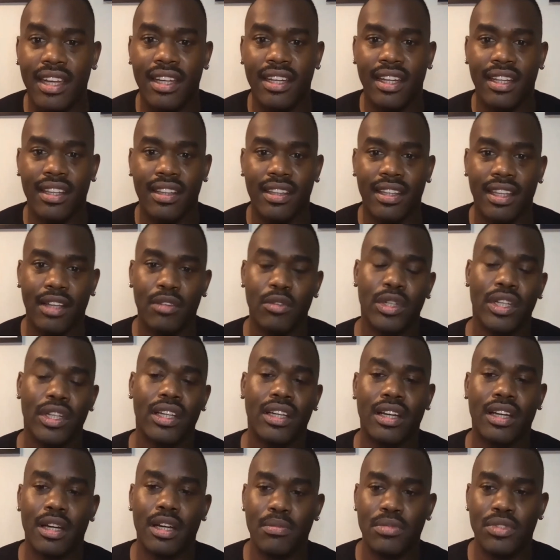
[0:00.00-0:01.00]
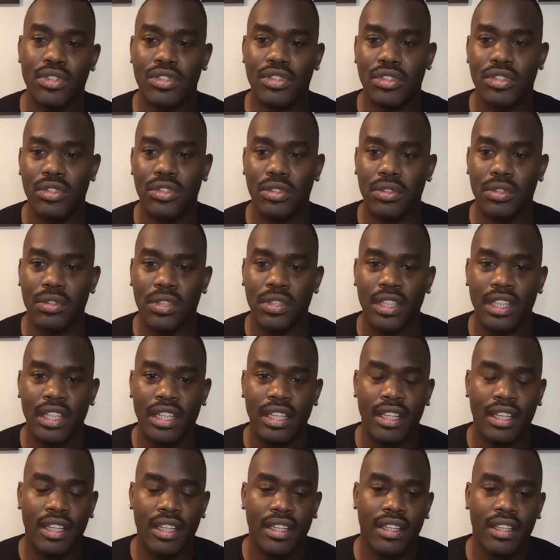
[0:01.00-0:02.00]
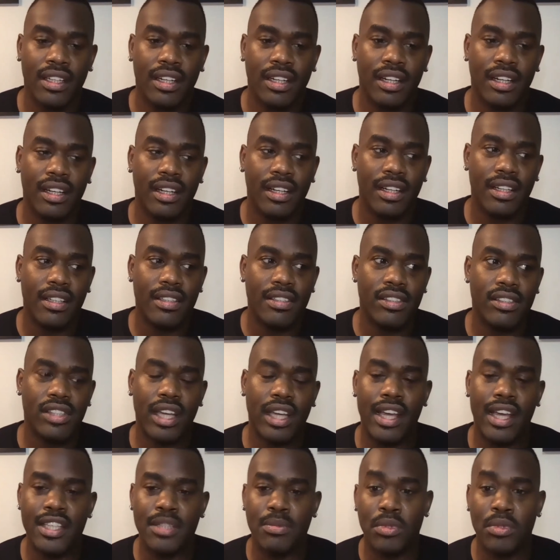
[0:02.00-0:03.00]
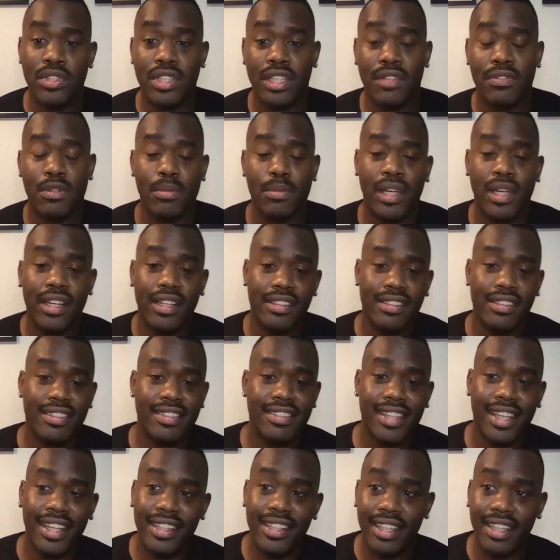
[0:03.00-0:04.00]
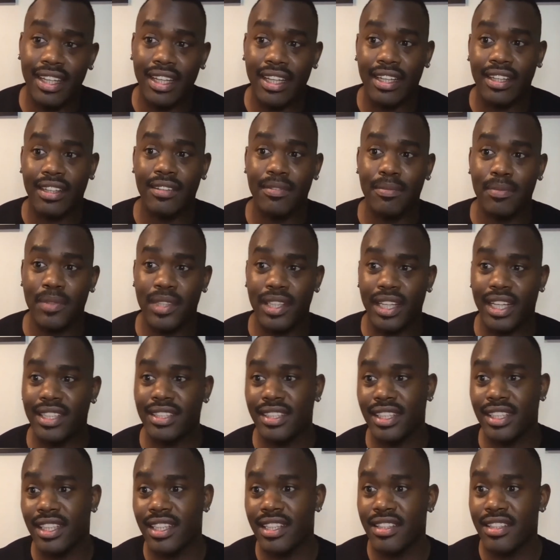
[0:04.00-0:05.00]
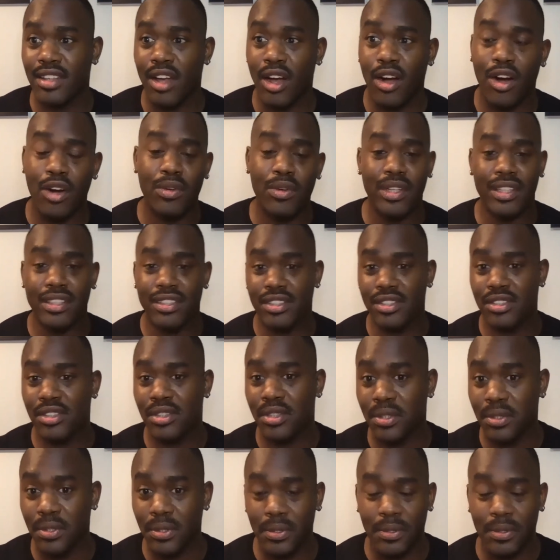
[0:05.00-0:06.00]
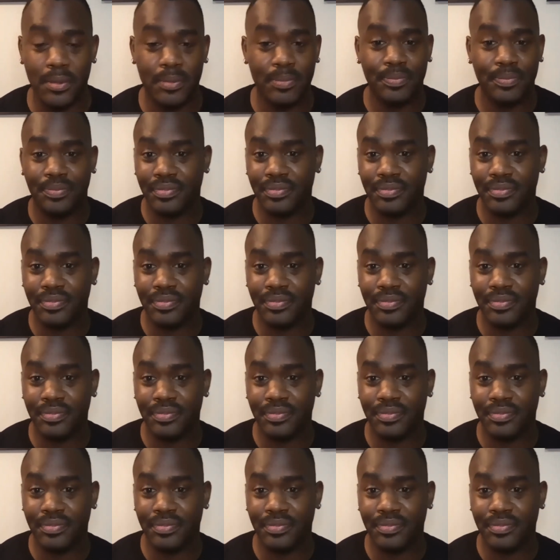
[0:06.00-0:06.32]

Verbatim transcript: And I think when it comes to uh, jazz music, from my understanding, the idea is always to